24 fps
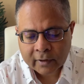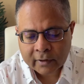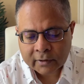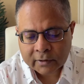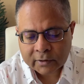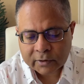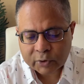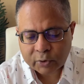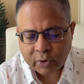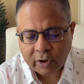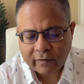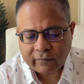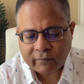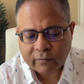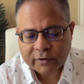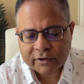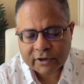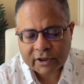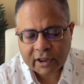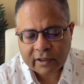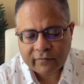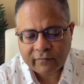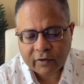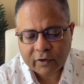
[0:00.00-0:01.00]
So I would
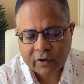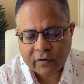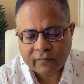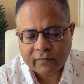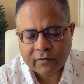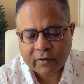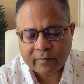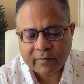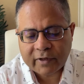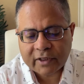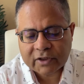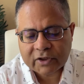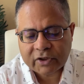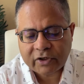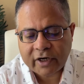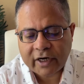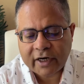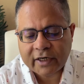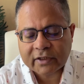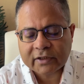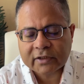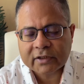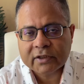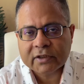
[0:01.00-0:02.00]
say one of the best
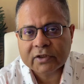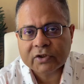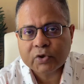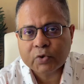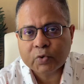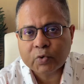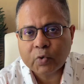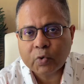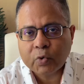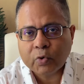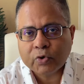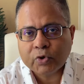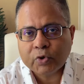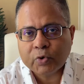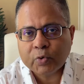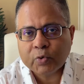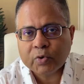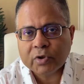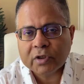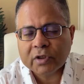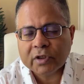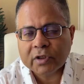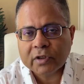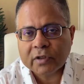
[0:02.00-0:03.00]
strategies to go through
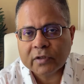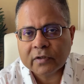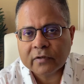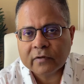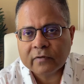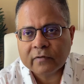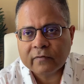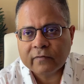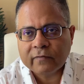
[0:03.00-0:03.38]
the